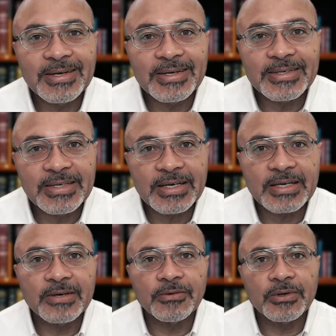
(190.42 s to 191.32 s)

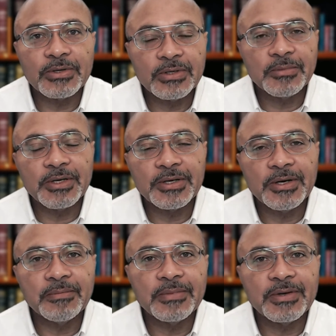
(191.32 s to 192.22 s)
sick, for us to
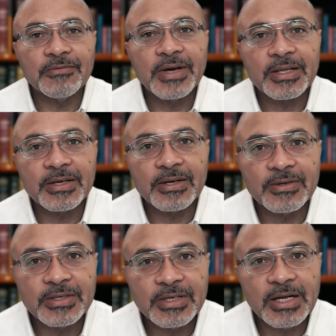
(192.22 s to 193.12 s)
become infected
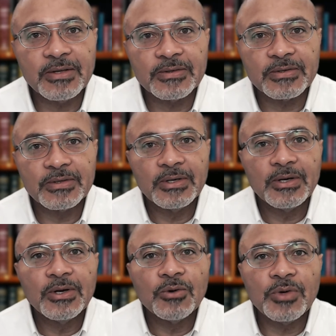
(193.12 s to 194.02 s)
ourselves,
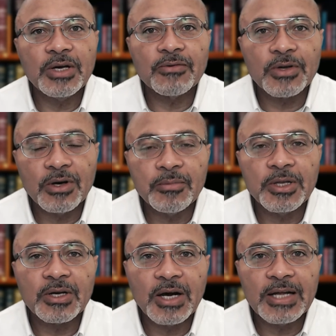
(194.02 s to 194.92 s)
we have to come
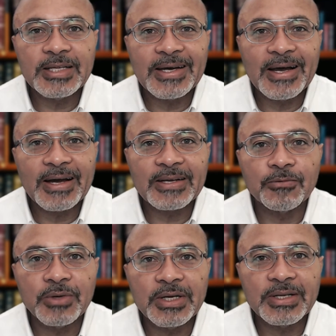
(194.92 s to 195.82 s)
into contact
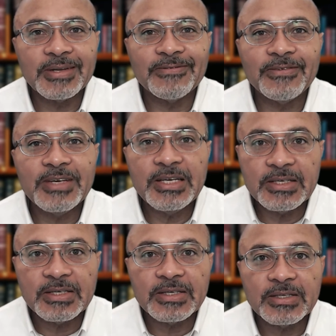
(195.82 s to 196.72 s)
with the
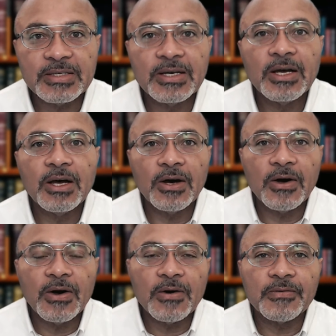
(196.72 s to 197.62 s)
feces
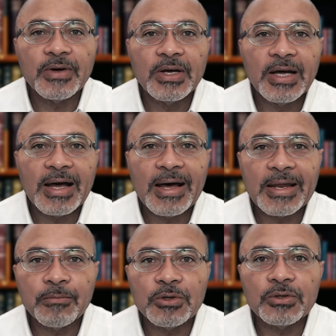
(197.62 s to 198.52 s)
of
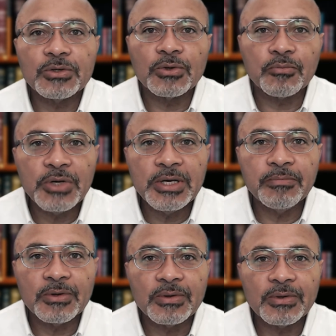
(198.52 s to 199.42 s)
animals or
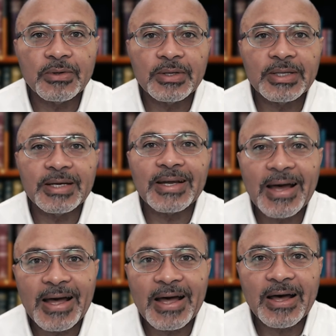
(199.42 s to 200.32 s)
people that
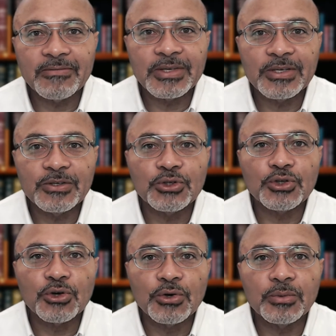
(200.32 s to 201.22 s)
have these
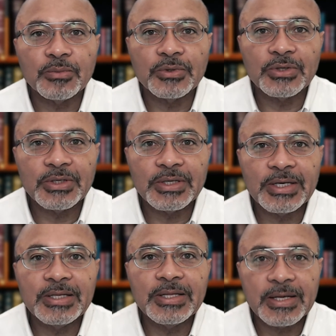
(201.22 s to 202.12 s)
germs
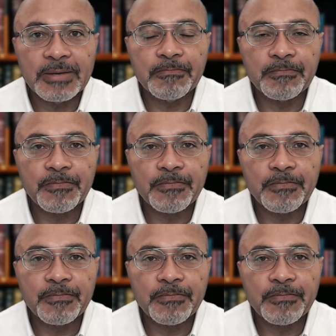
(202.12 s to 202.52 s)
in them.